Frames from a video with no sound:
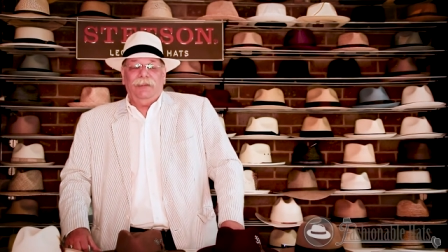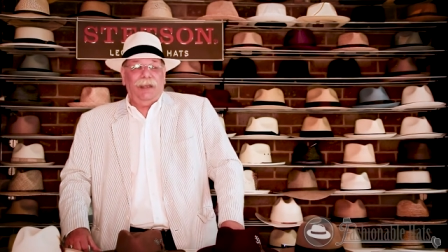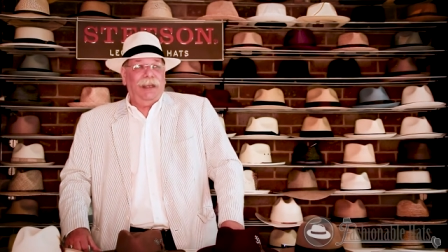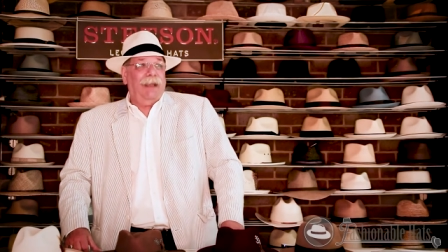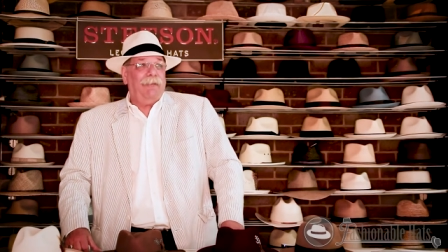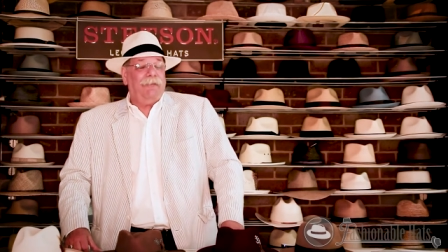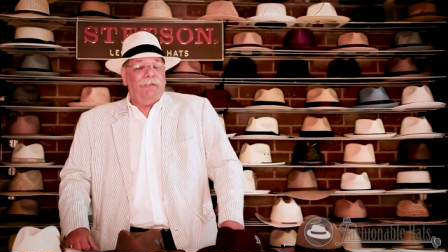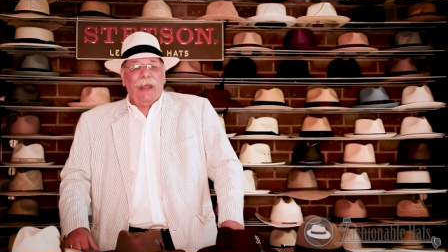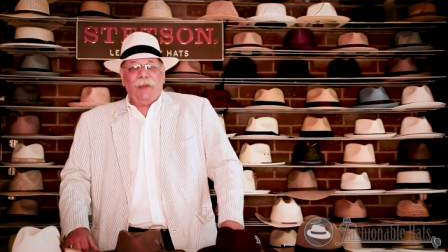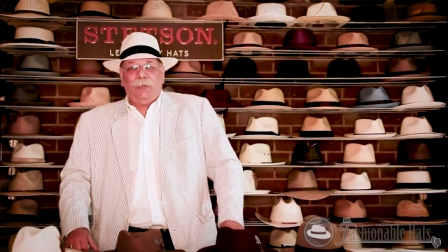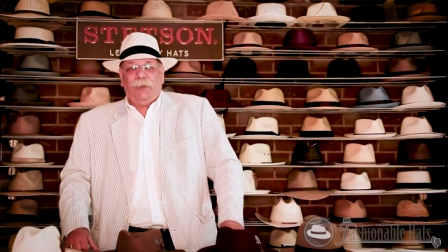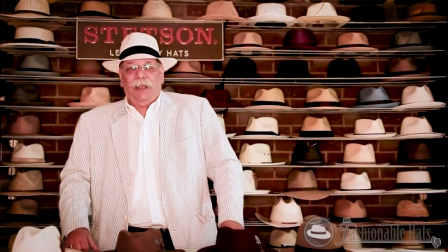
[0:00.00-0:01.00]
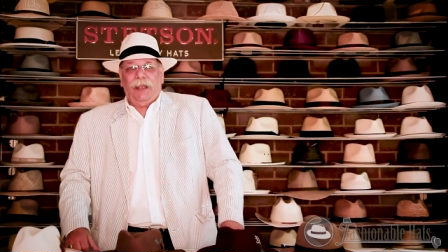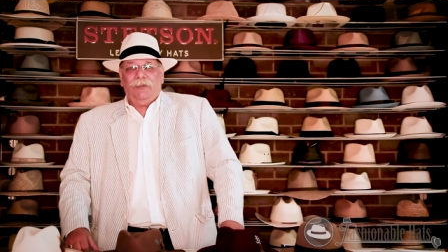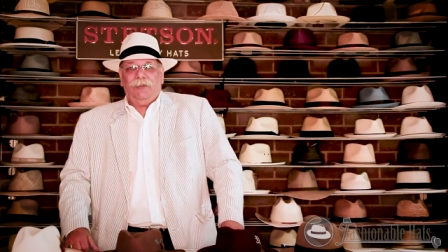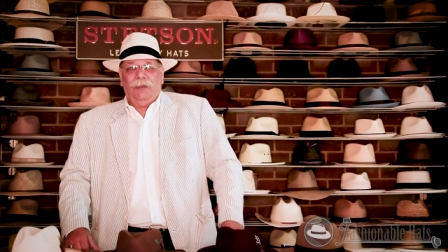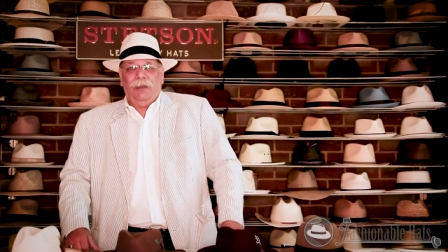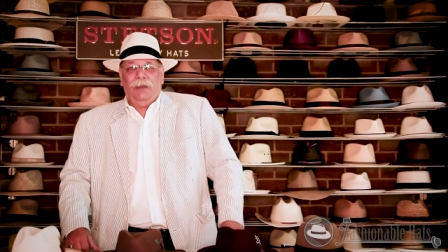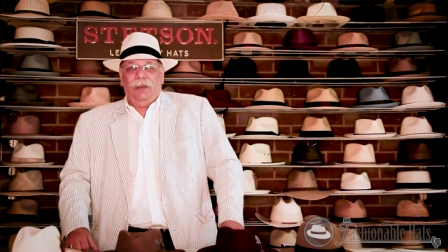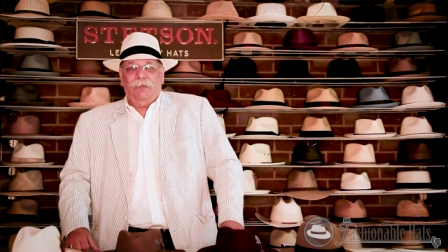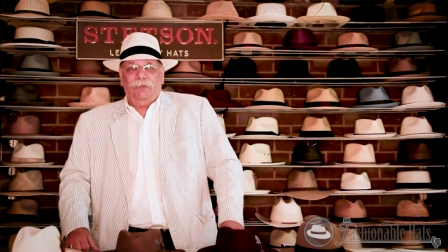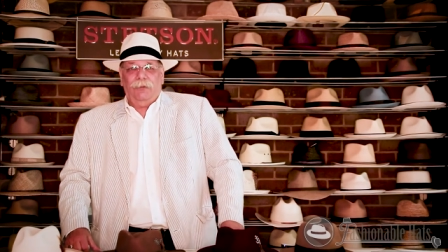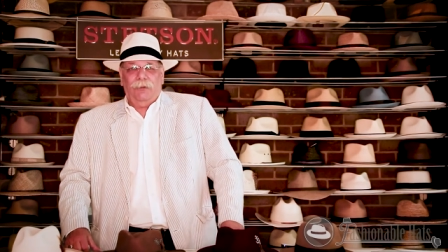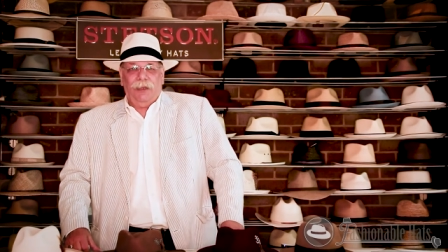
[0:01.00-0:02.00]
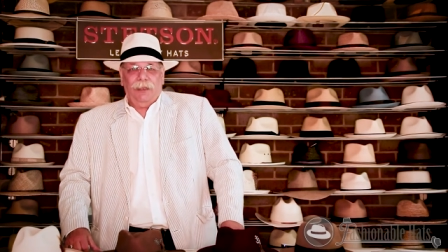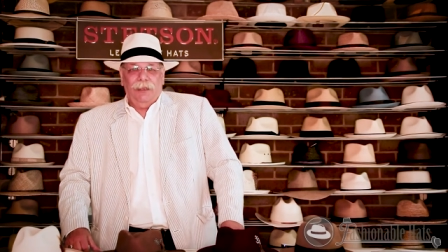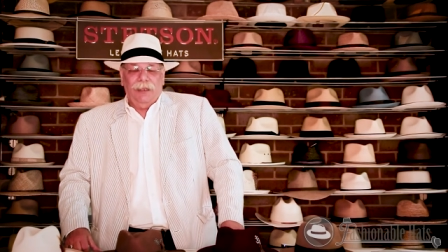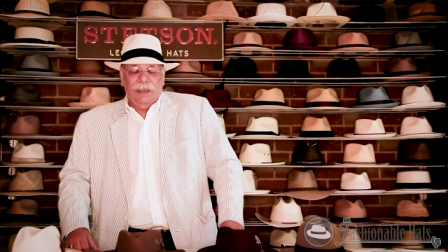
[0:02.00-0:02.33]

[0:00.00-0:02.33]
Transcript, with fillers: And today I have a Fashionable Hats in Largo, Florida,